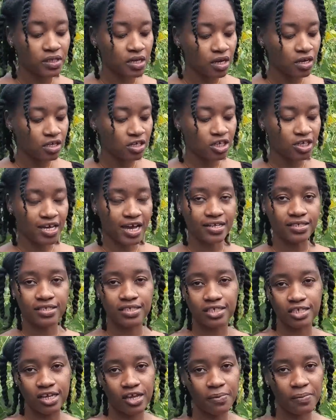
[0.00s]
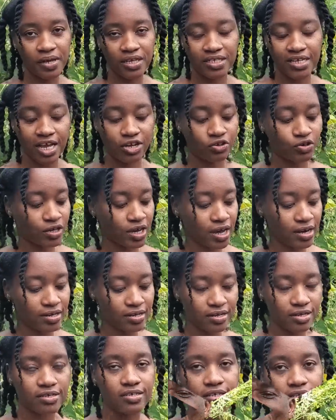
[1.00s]
you can steam it, and you can
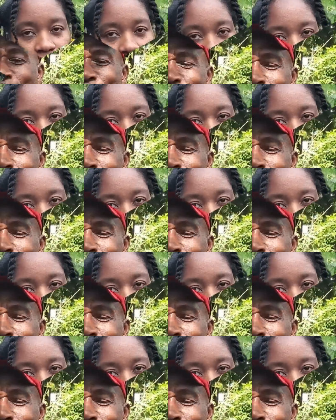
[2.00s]
eat it like